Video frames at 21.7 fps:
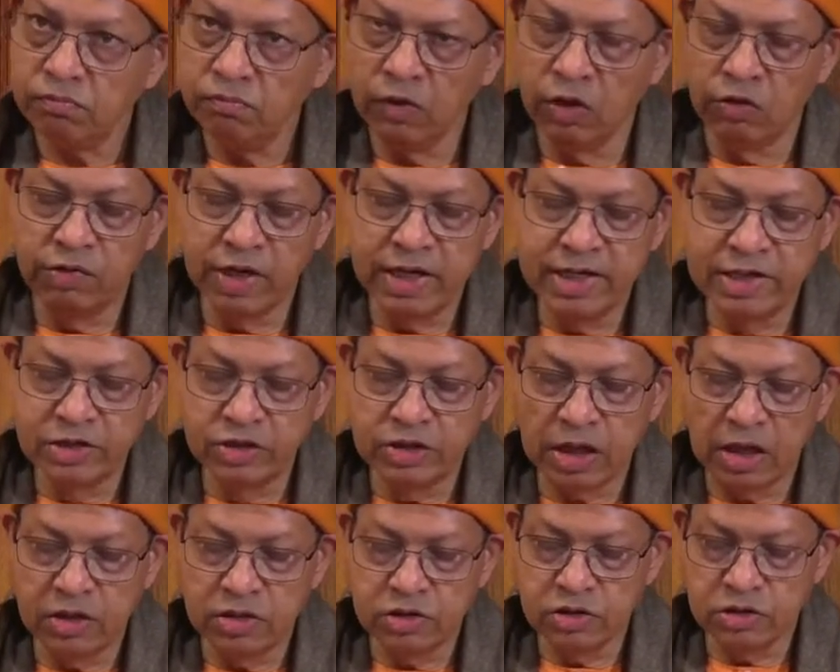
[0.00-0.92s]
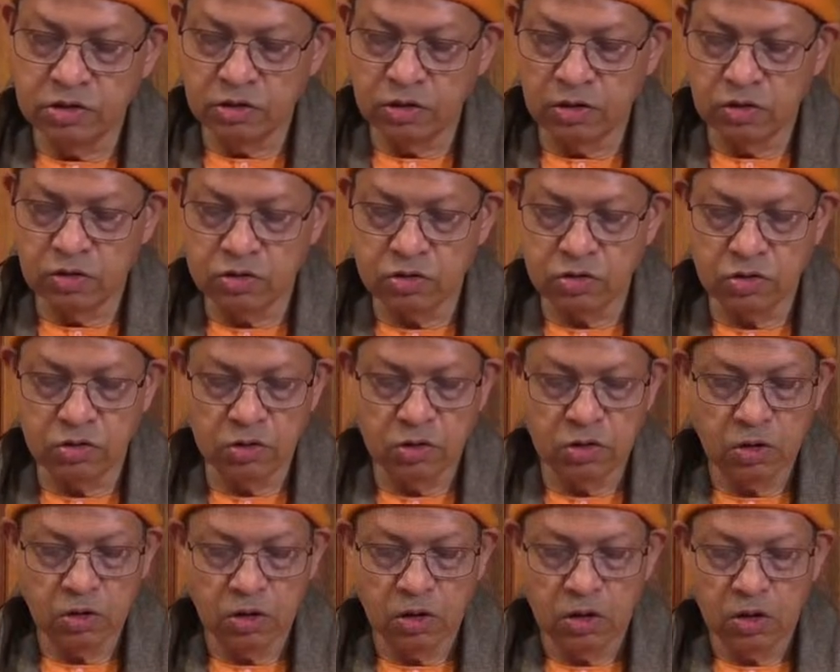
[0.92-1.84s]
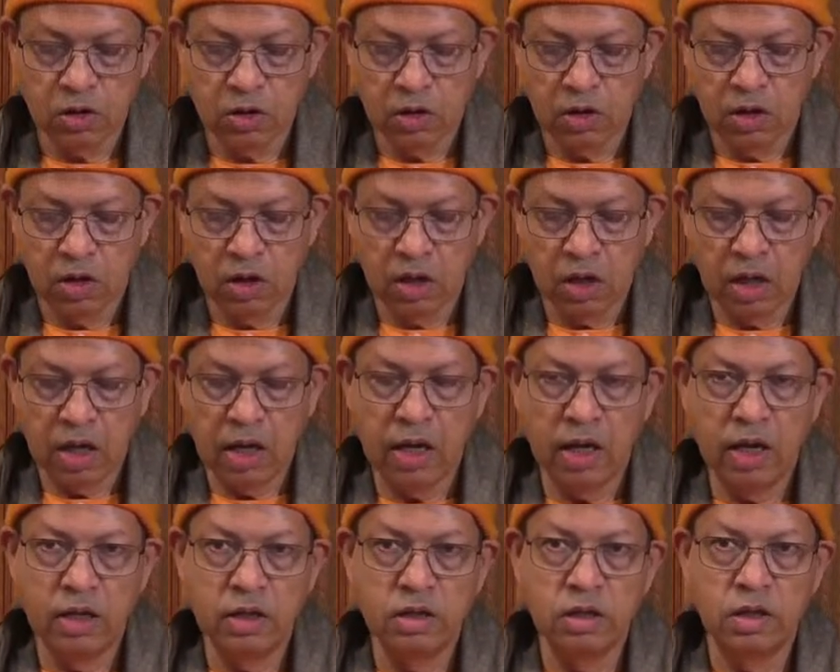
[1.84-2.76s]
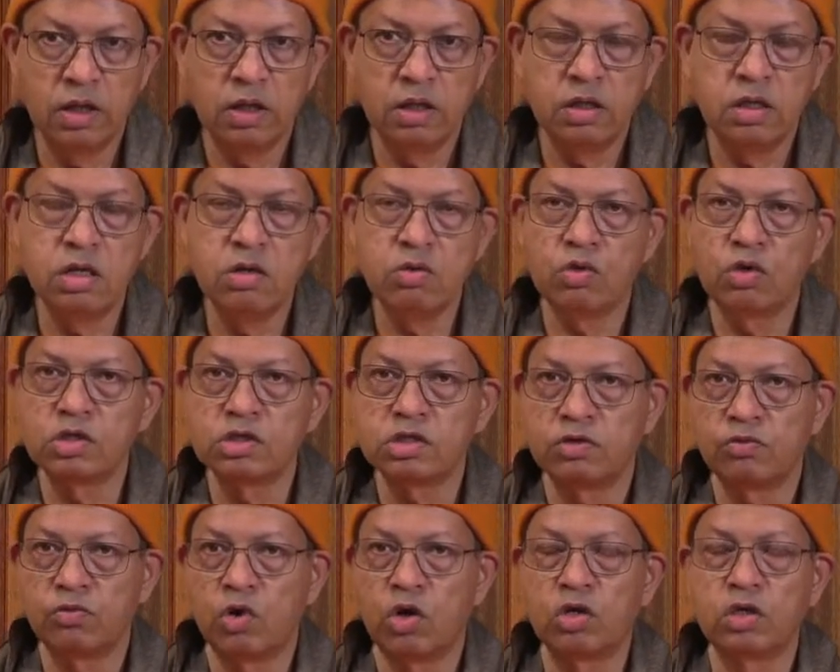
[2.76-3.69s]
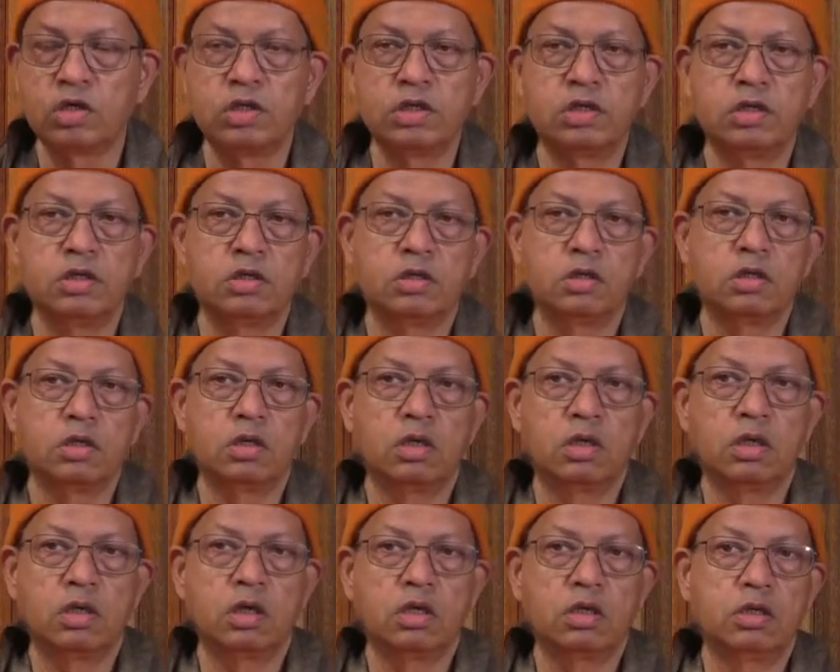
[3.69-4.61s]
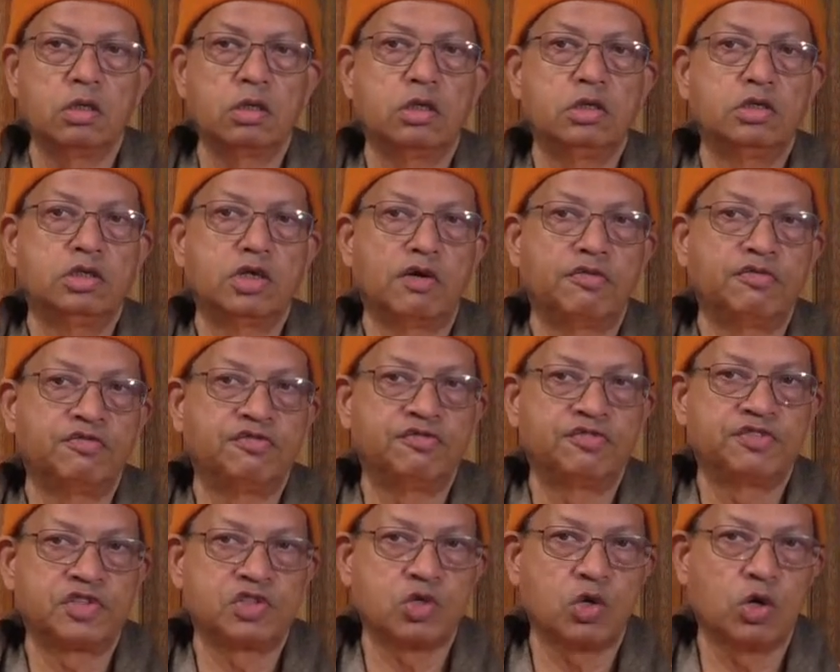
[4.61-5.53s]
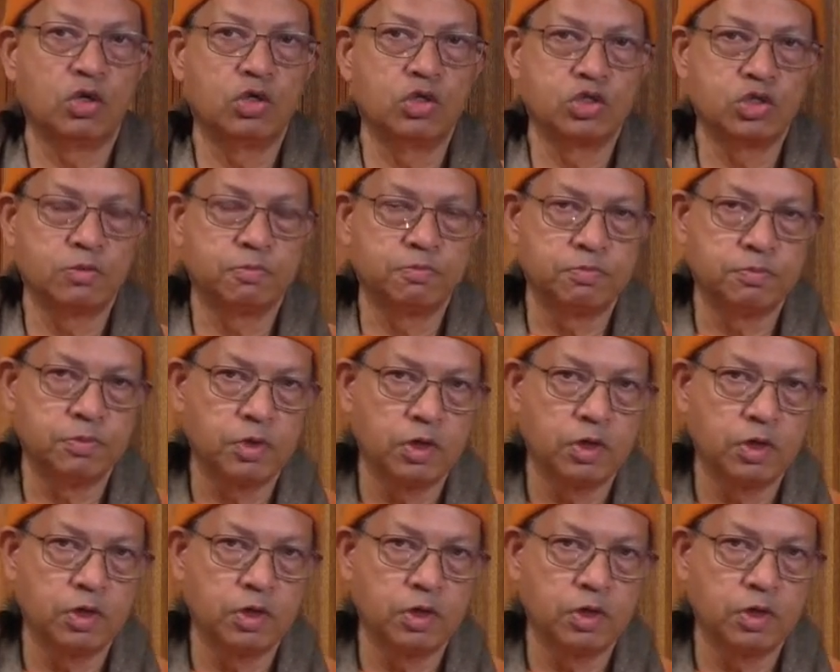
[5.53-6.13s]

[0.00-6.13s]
very intelligent also. And he was awarded the Duff Scholarship